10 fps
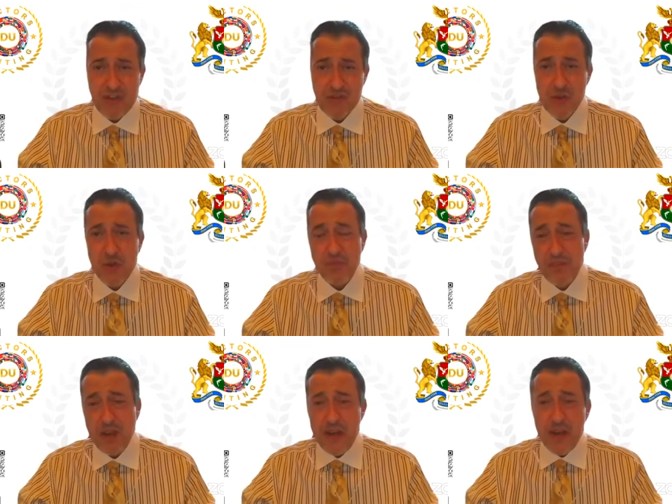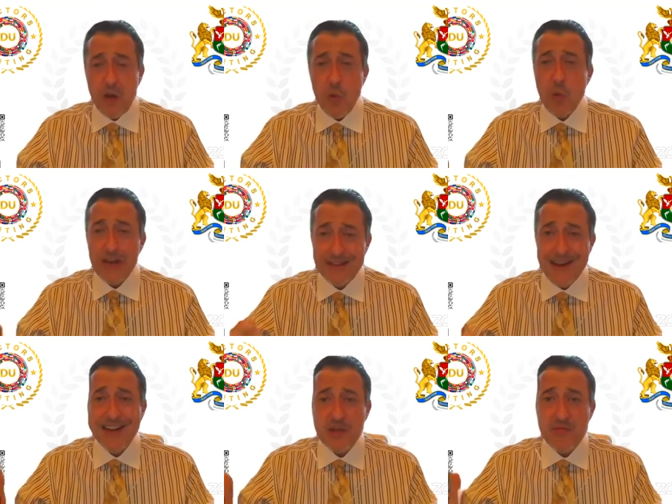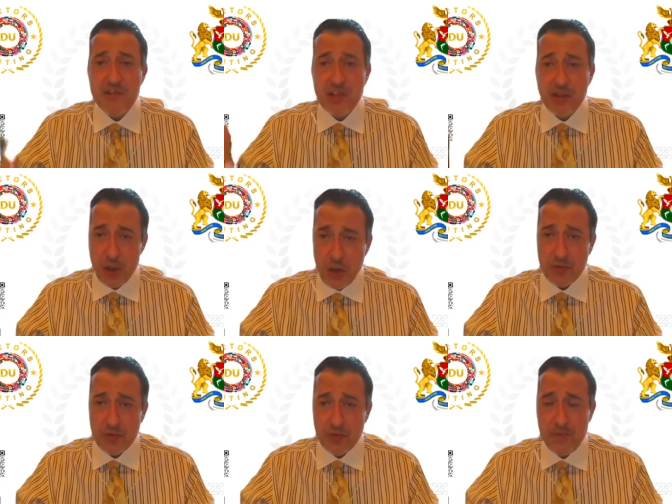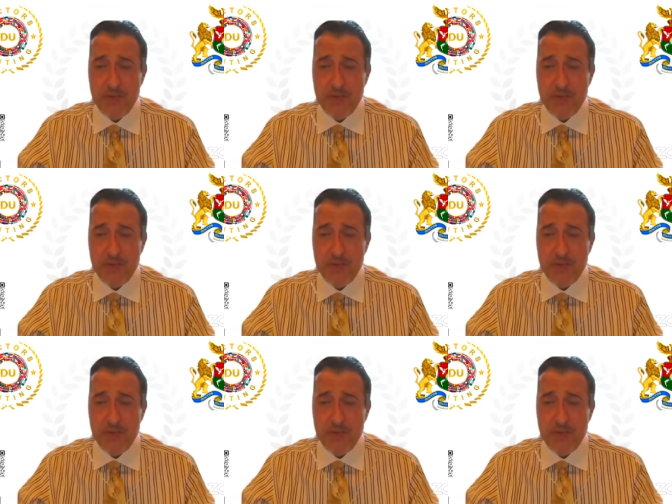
So when a doctor is alone,